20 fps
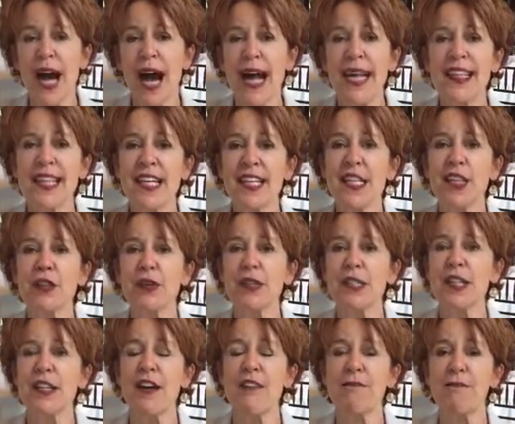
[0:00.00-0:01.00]
I think that there's
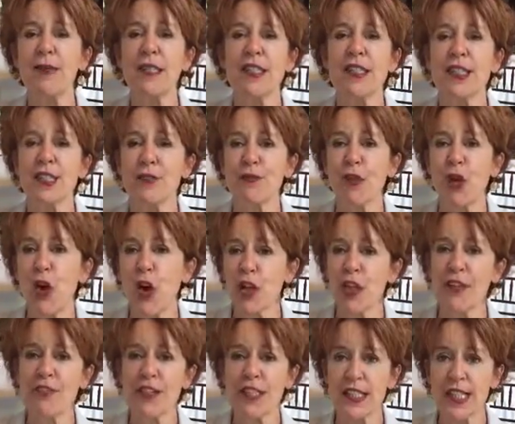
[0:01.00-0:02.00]
enough business for
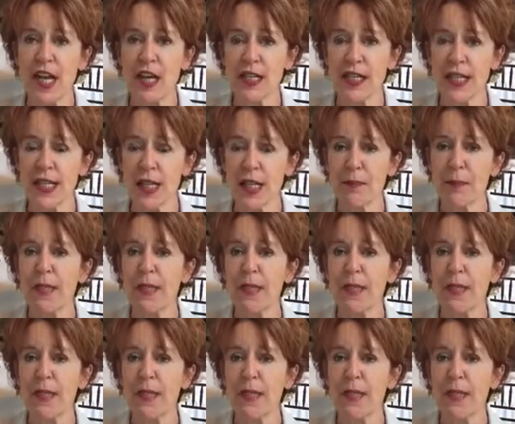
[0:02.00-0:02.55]
all of us out there,